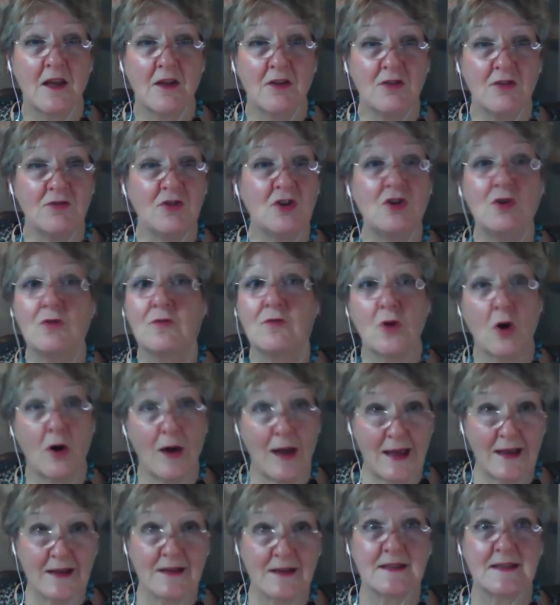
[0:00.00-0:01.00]
you've got
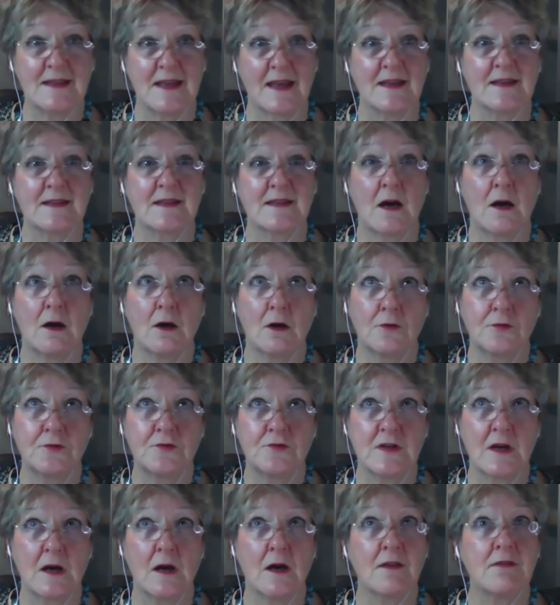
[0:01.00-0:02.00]
access
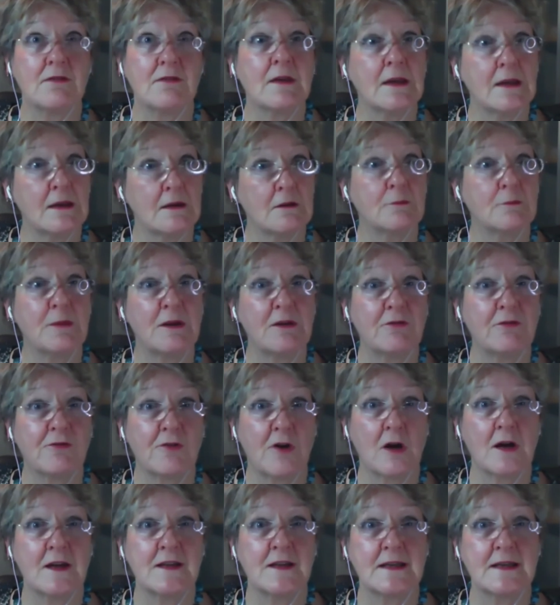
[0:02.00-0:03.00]
after i think it'll be
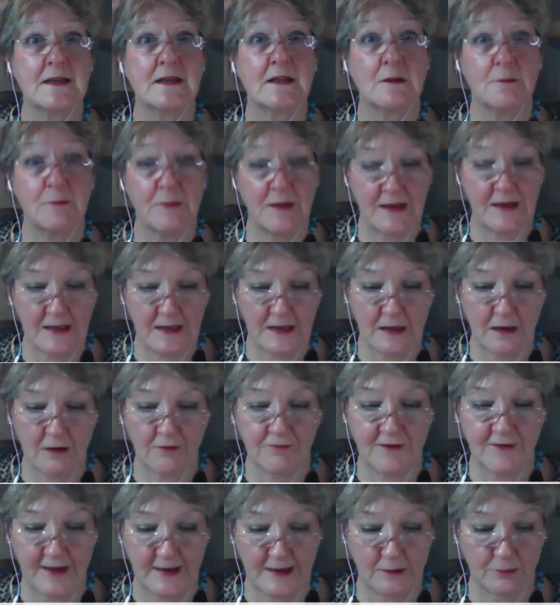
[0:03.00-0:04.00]
friday it'll be
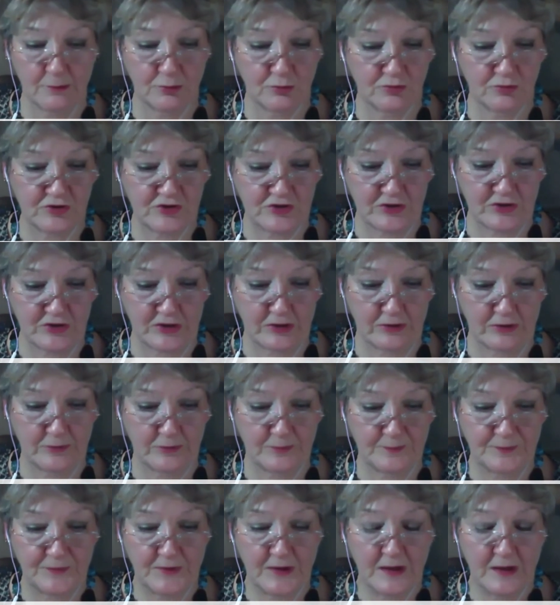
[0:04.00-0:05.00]
available to you
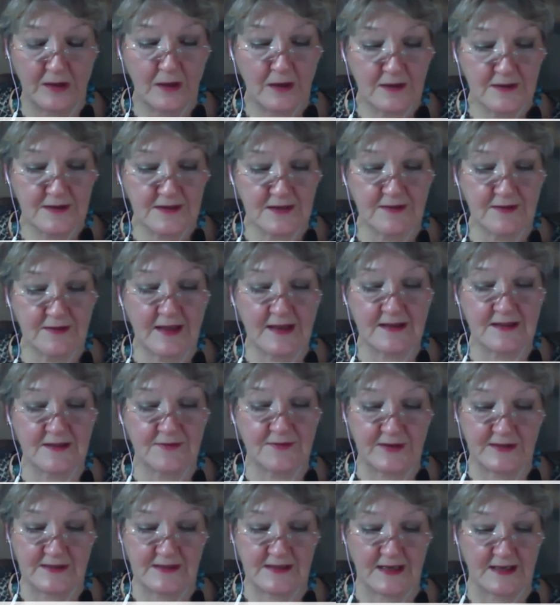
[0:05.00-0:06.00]
so that's
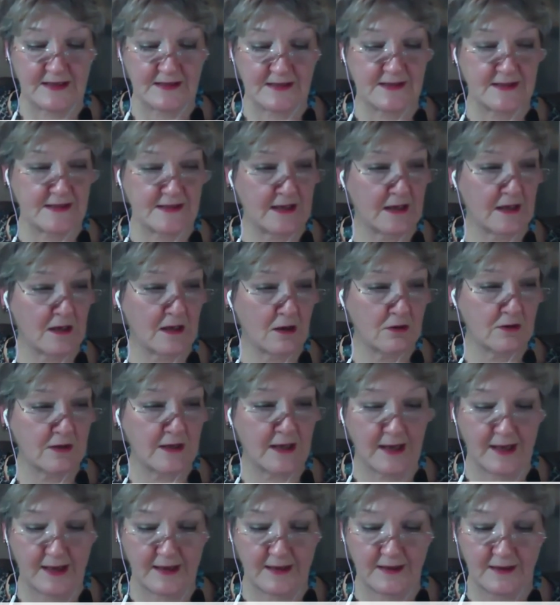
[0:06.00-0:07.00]
fantastic
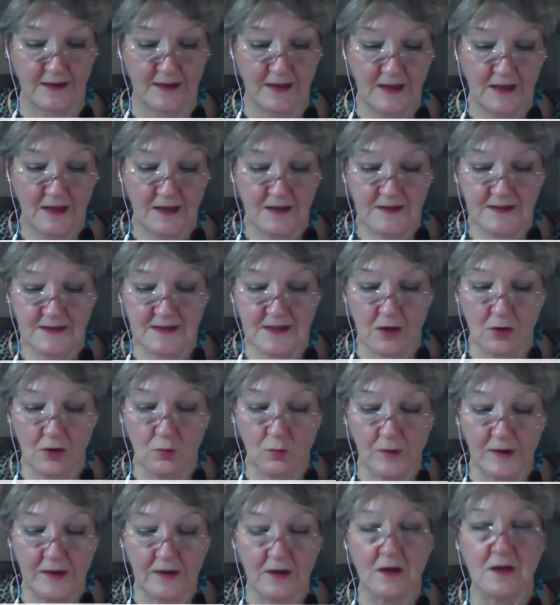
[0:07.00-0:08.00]
okay so
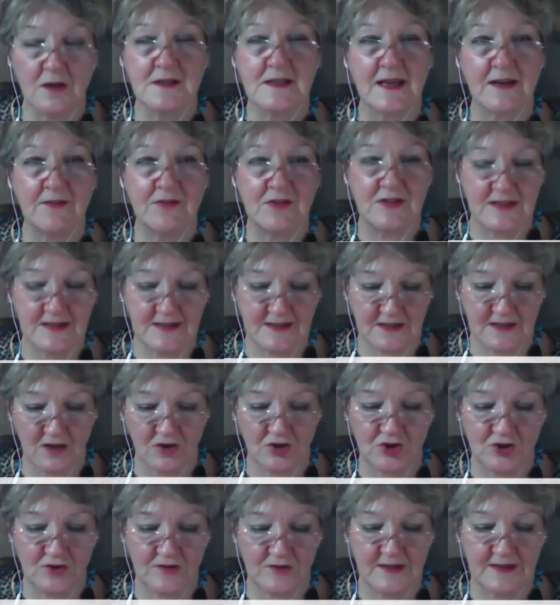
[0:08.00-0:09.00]
we're going to have a
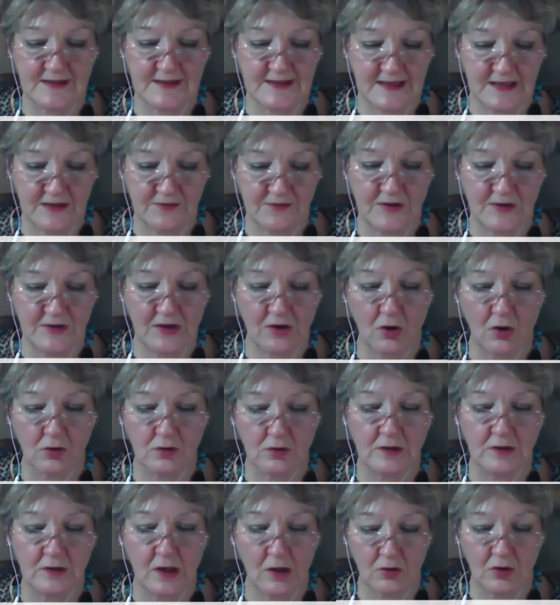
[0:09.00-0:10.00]
discussion this evening
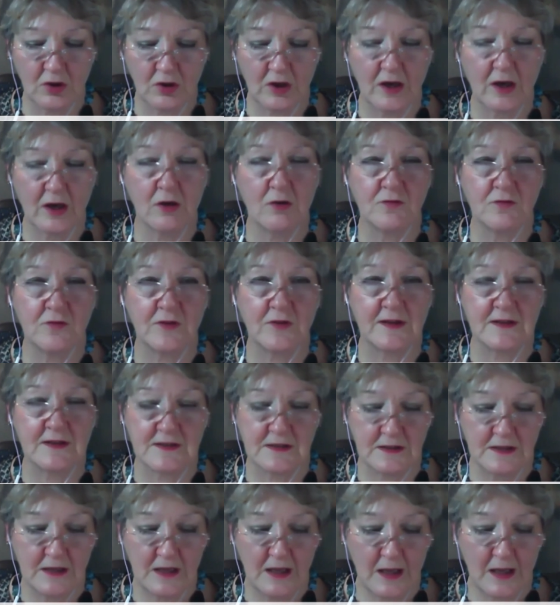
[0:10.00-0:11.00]
on long covid
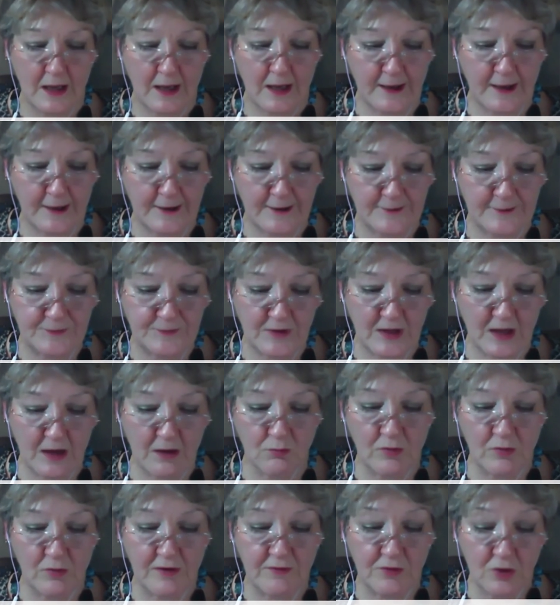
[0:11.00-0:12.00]
um,
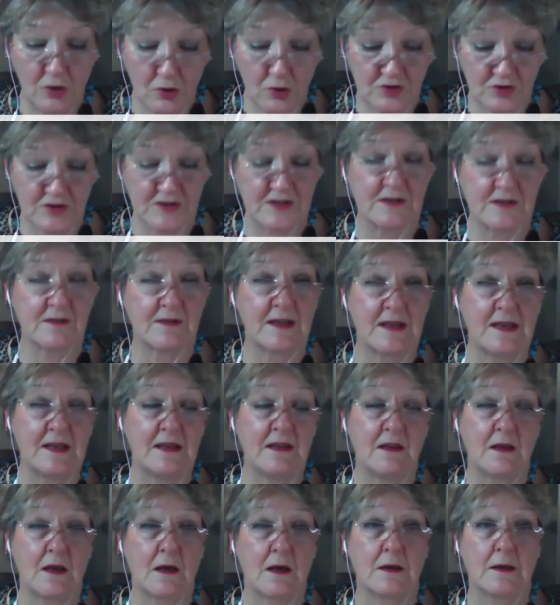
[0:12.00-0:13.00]
and we've looked at
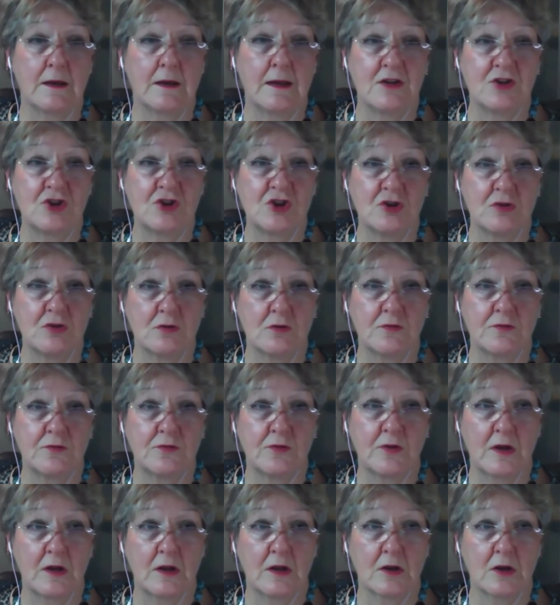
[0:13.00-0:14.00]
the uh, issue of
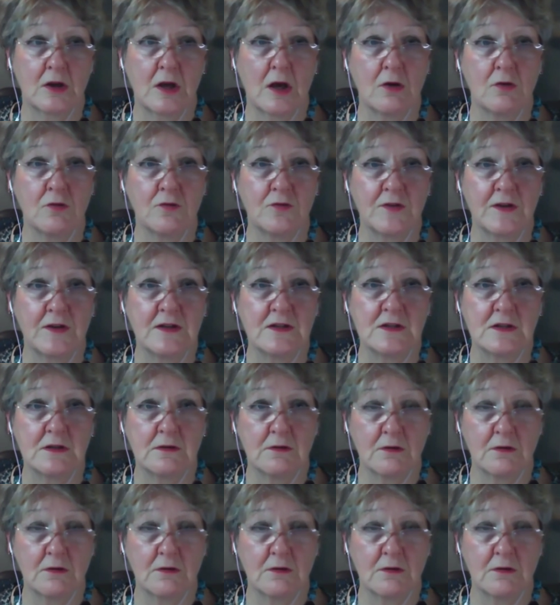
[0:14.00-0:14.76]
covid